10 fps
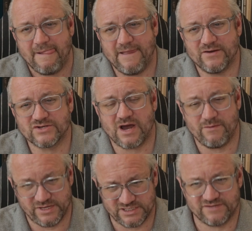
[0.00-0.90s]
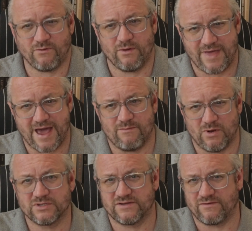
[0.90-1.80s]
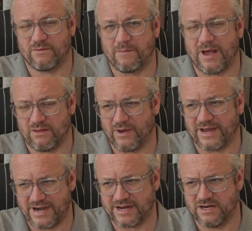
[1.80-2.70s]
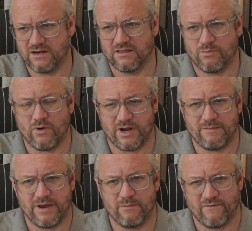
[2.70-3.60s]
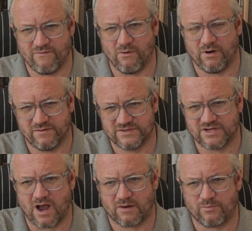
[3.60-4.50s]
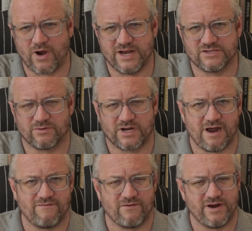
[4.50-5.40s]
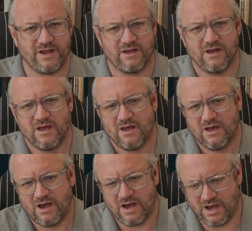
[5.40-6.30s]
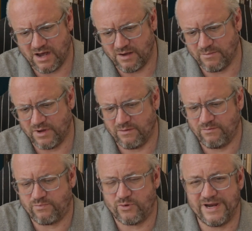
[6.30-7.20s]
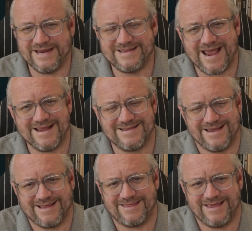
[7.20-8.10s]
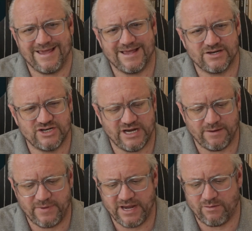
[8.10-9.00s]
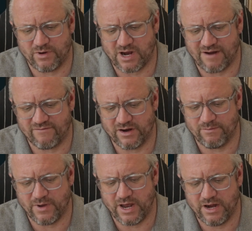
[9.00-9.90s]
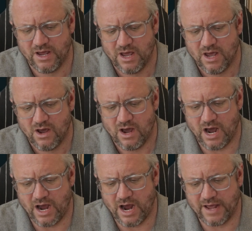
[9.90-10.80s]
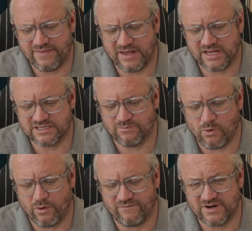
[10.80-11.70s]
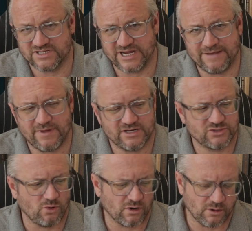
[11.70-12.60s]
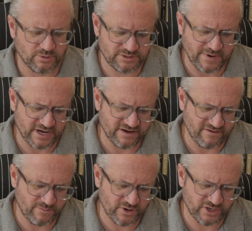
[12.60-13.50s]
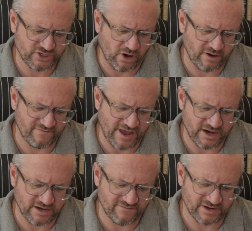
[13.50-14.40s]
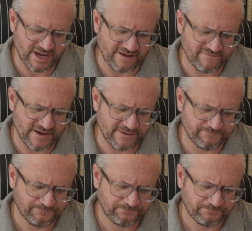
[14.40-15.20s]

And there's a lot of reasons for that. Most of them are, by the way, connected to the point I made before of stock price recovery predating the GDP recovery. But I think it's important for us to keep that historical perspective. I put a chart of that at Dividend Cafe,